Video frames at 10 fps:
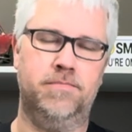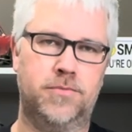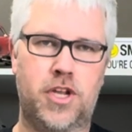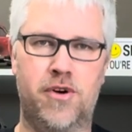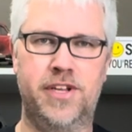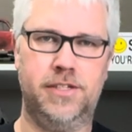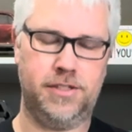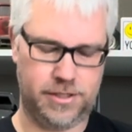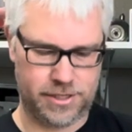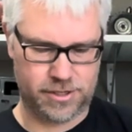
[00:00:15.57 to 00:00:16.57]
it's Cody,
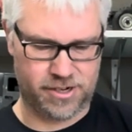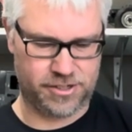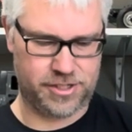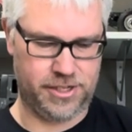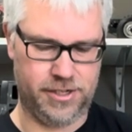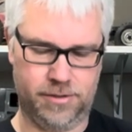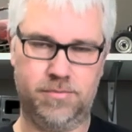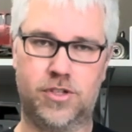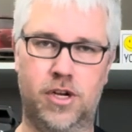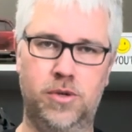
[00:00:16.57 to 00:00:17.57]
Dixon RC here.
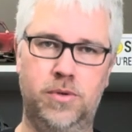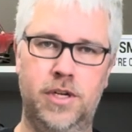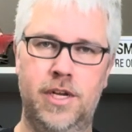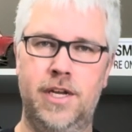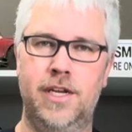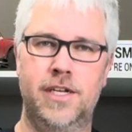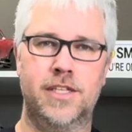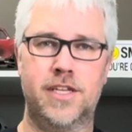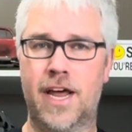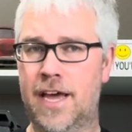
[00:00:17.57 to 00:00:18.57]
So
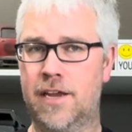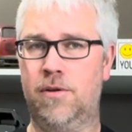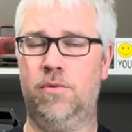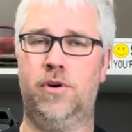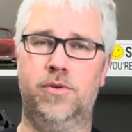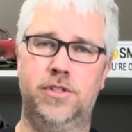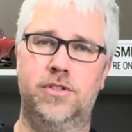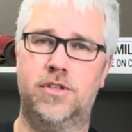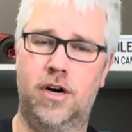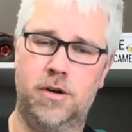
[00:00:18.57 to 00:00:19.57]
today we're going to
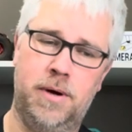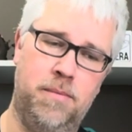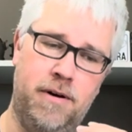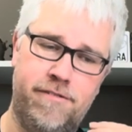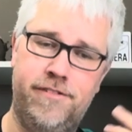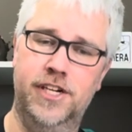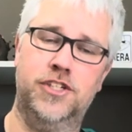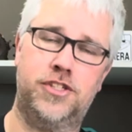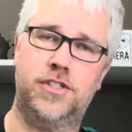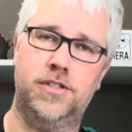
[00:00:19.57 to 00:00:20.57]
talk about my
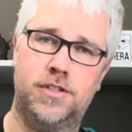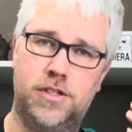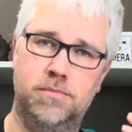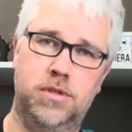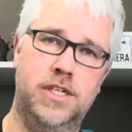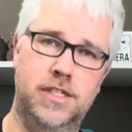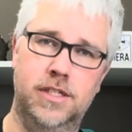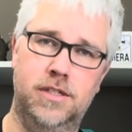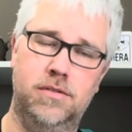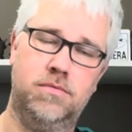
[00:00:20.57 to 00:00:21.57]
finished,
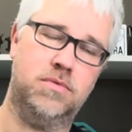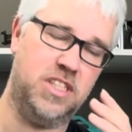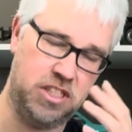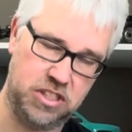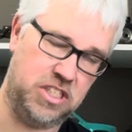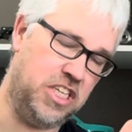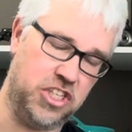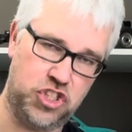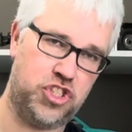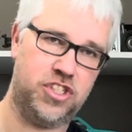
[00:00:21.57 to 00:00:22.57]

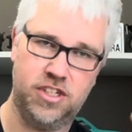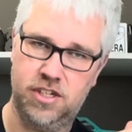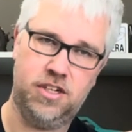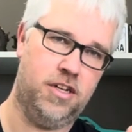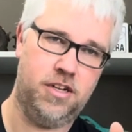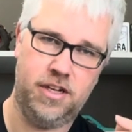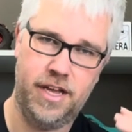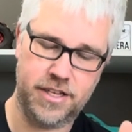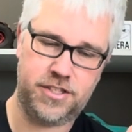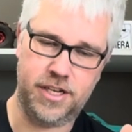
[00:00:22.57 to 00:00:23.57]
completed-ish
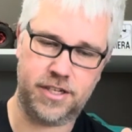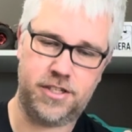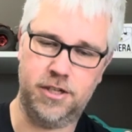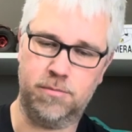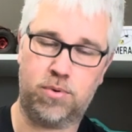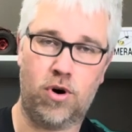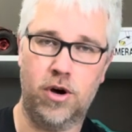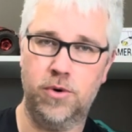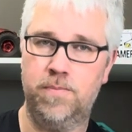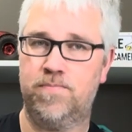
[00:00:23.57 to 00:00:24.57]
Scx10
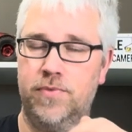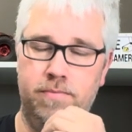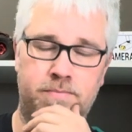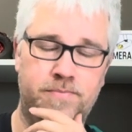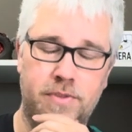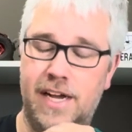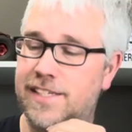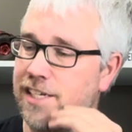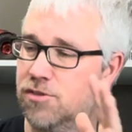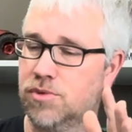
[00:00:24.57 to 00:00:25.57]
Pro. I
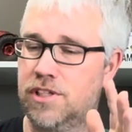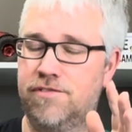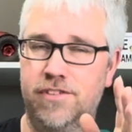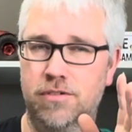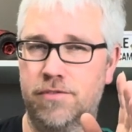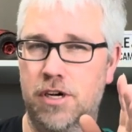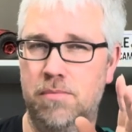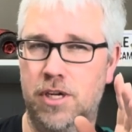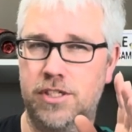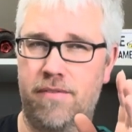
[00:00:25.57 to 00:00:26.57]
didn't really film very
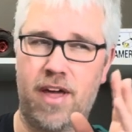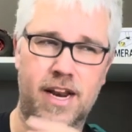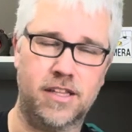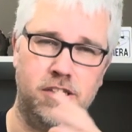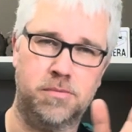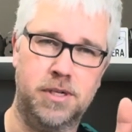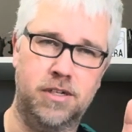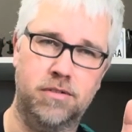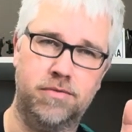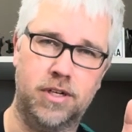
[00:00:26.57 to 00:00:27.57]
much. I've got a little bit
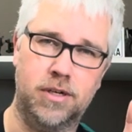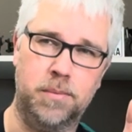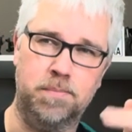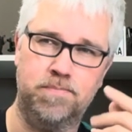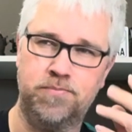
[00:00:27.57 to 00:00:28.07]
of